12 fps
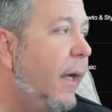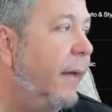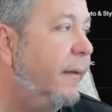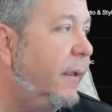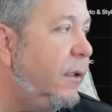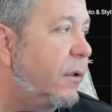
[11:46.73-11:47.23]

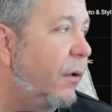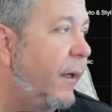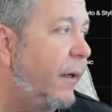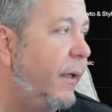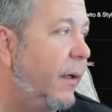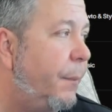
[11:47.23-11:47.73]
and then you go
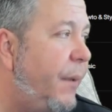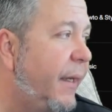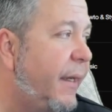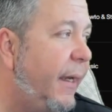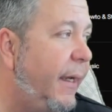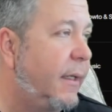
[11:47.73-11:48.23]
down here and
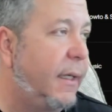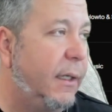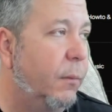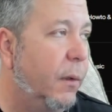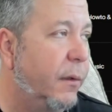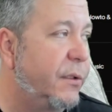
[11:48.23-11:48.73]
pick a
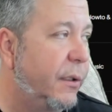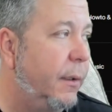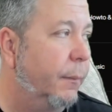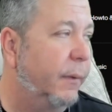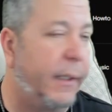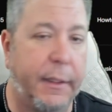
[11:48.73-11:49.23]
keyword
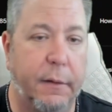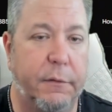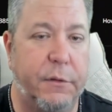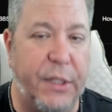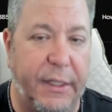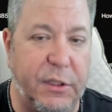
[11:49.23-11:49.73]
term like
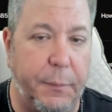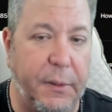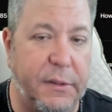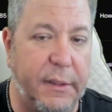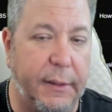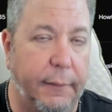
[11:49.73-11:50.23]

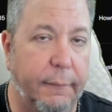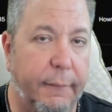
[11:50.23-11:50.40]
ChatGPT.